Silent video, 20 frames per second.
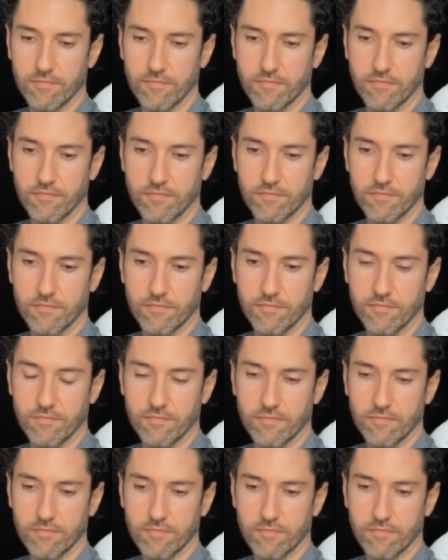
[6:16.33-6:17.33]

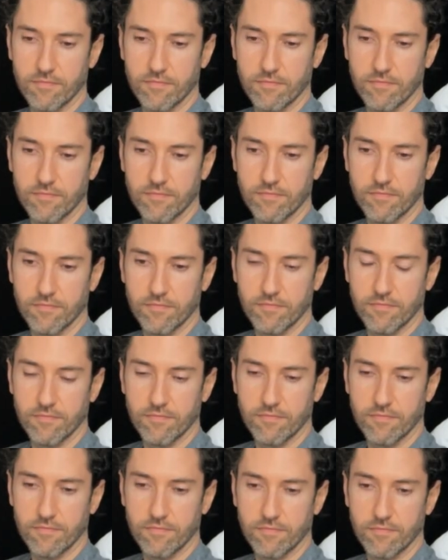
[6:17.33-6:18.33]

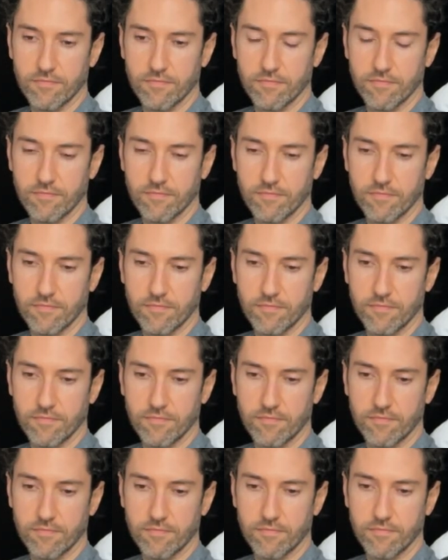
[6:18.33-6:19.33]

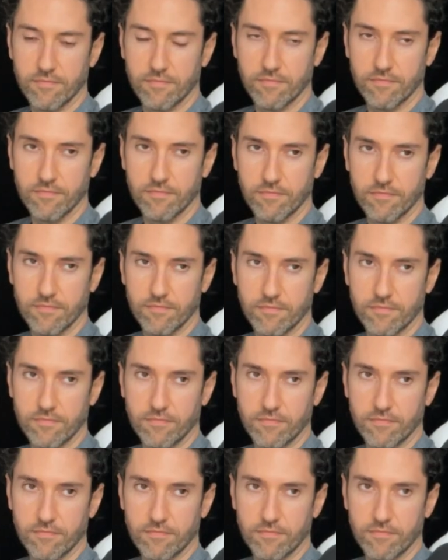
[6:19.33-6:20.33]

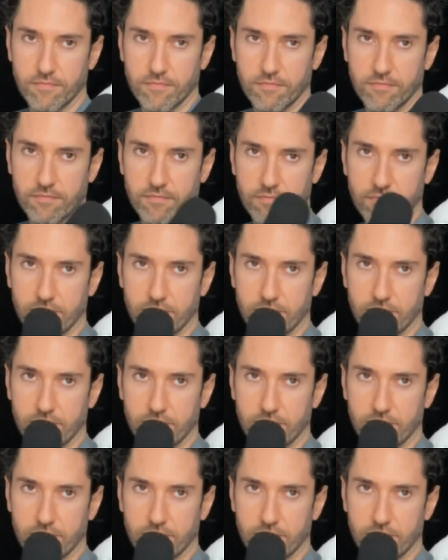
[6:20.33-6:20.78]
(not speaking)